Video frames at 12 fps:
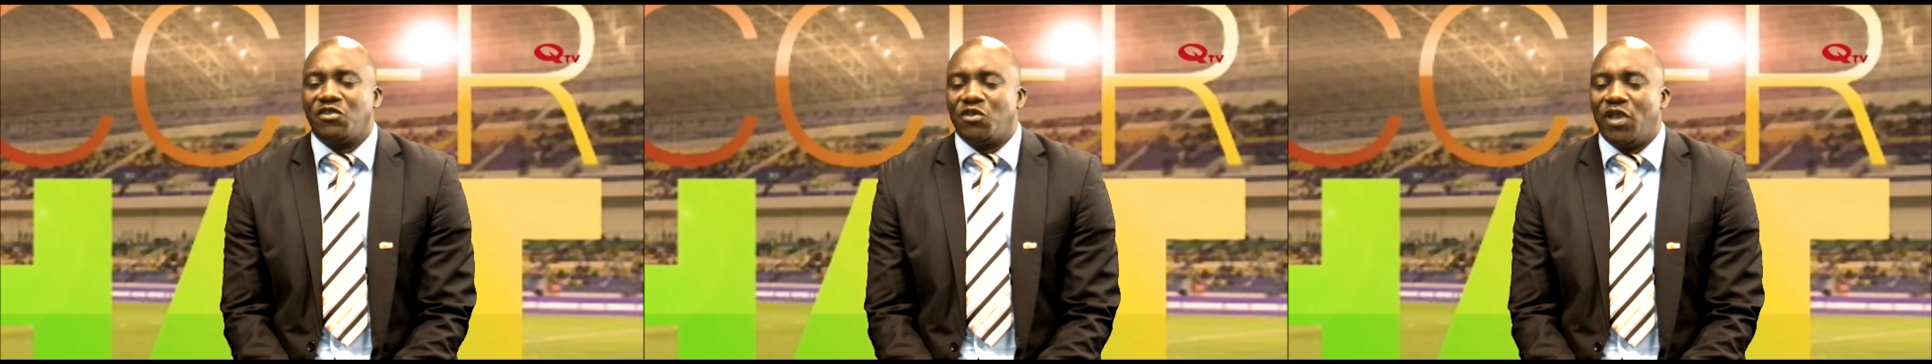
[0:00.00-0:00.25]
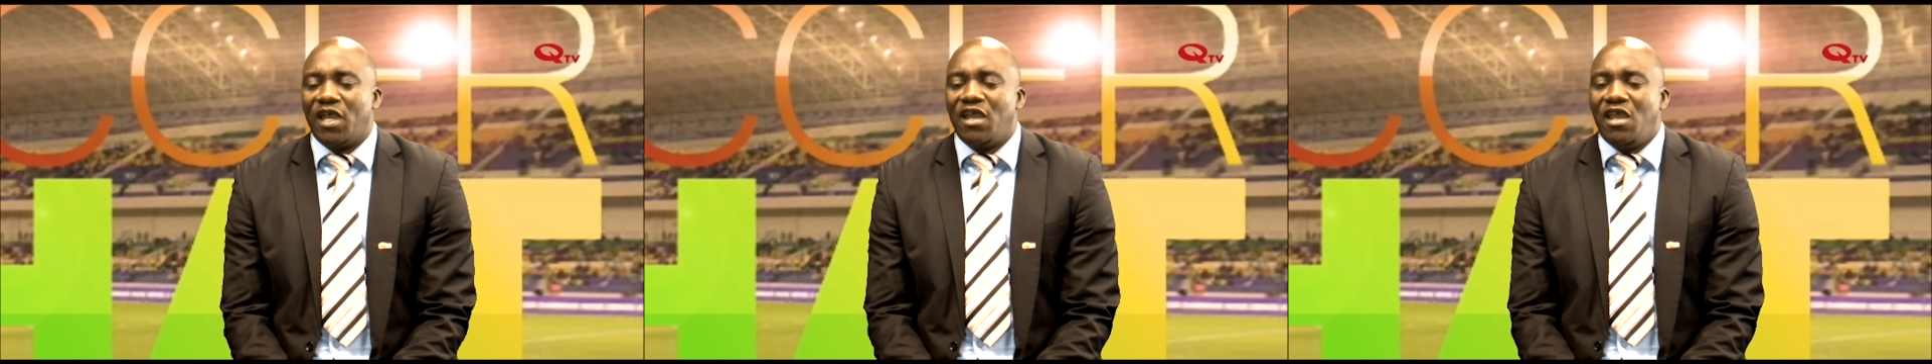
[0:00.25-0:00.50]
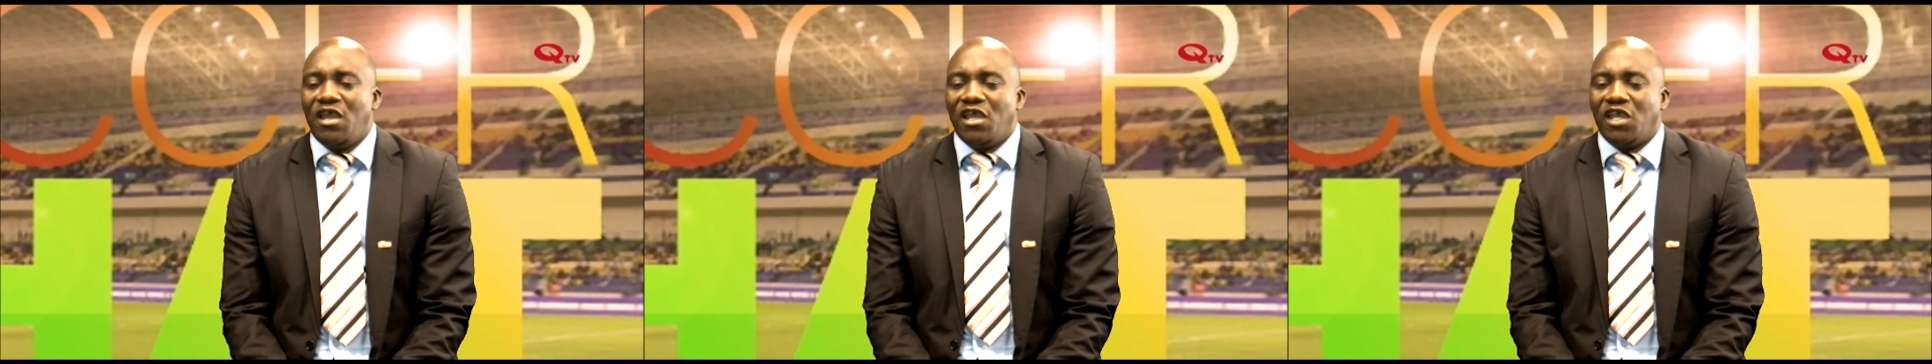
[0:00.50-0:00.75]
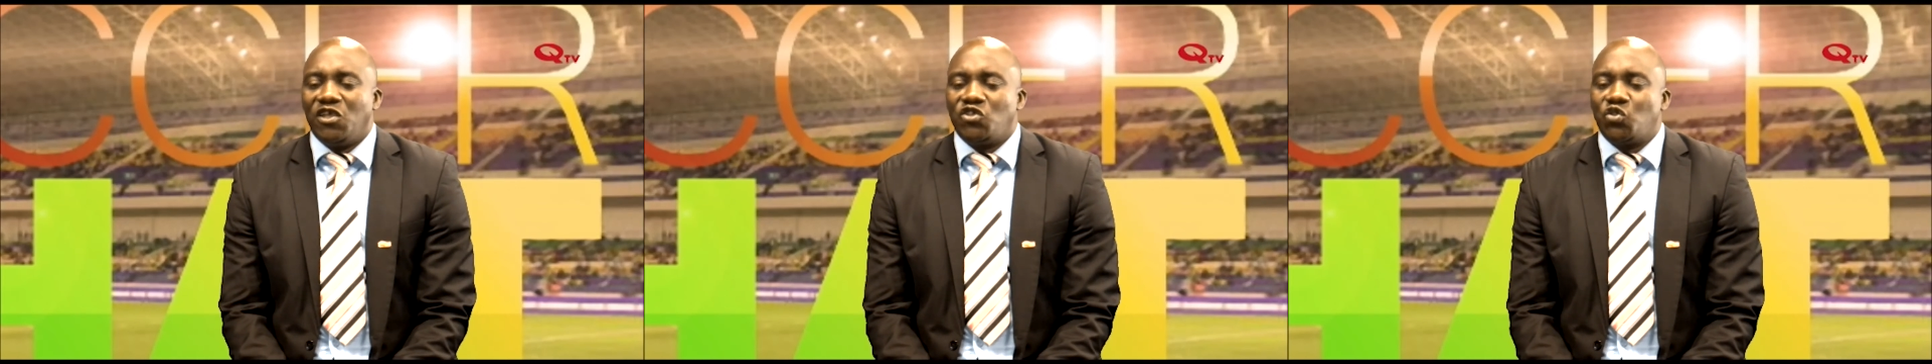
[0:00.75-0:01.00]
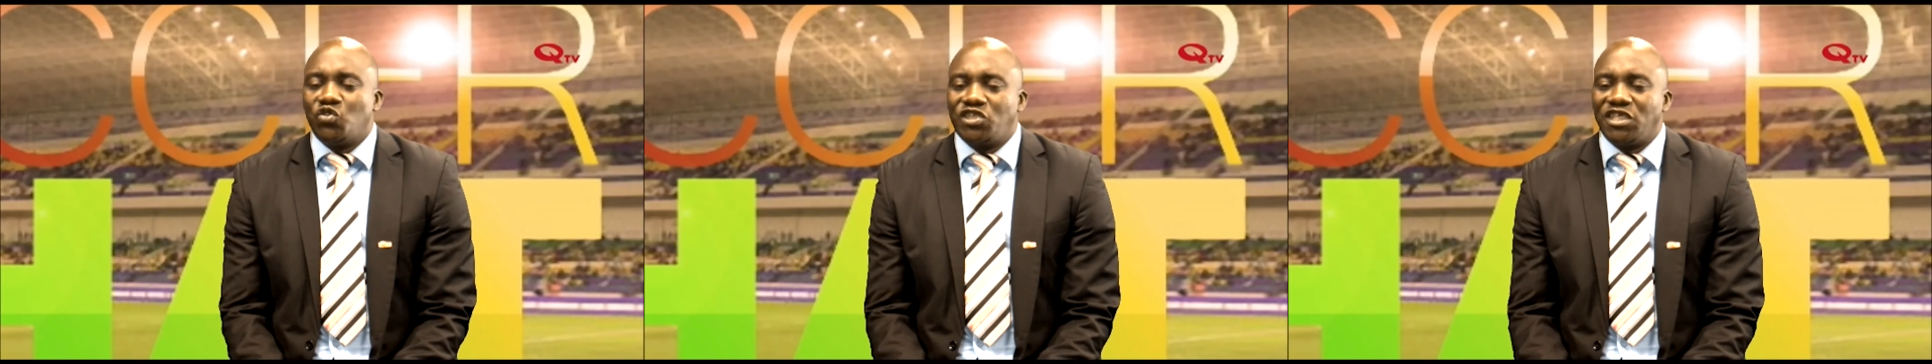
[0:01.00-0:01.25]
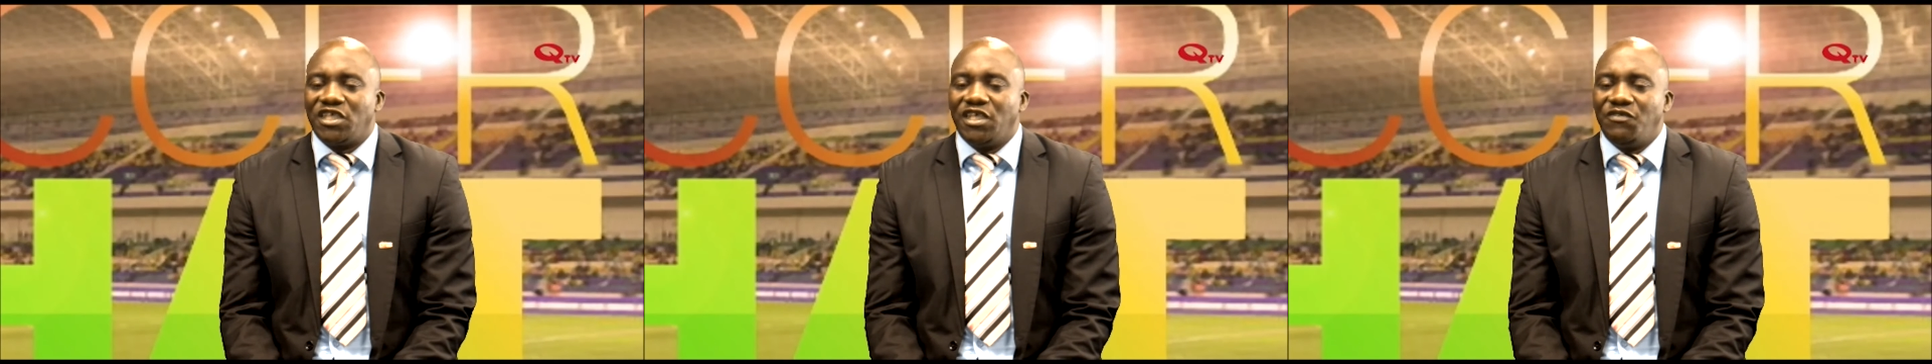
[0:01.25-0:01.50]
They were
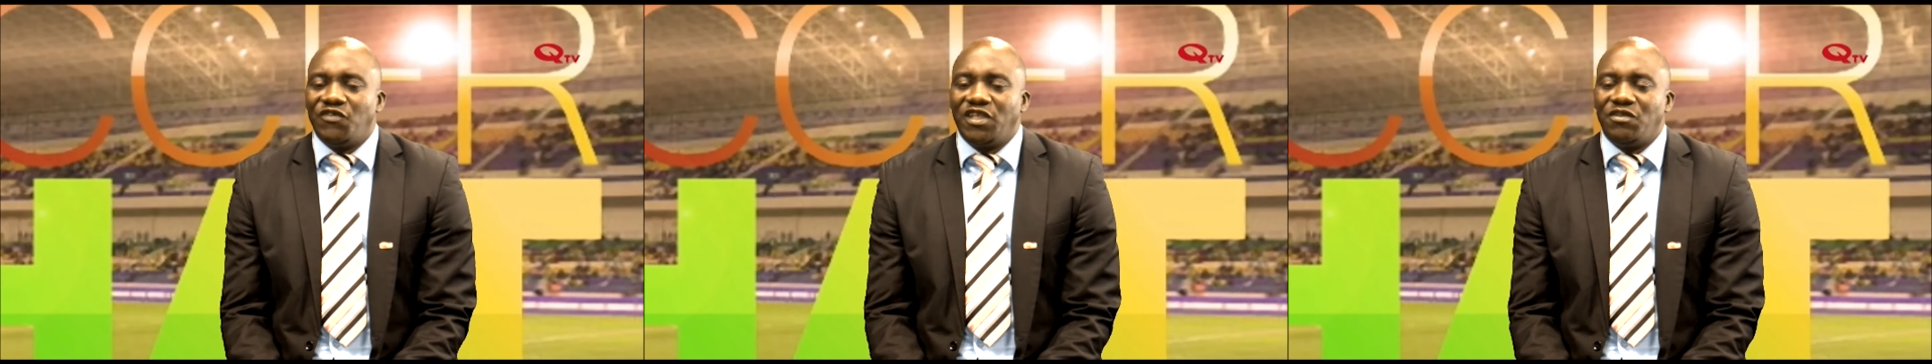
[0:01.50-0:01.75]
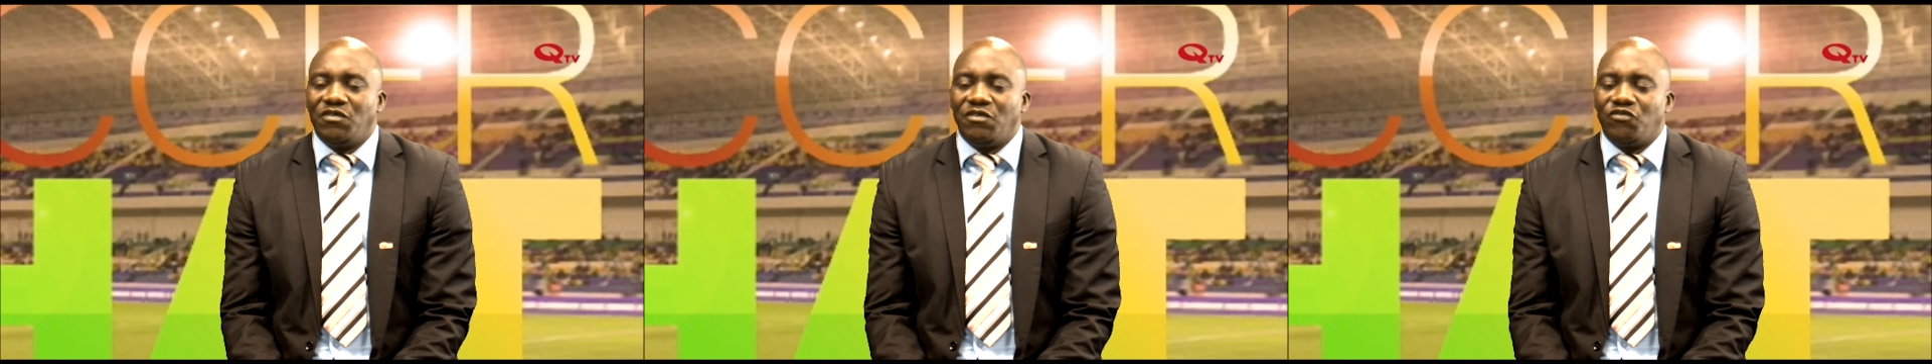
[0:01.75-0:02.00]
shooting even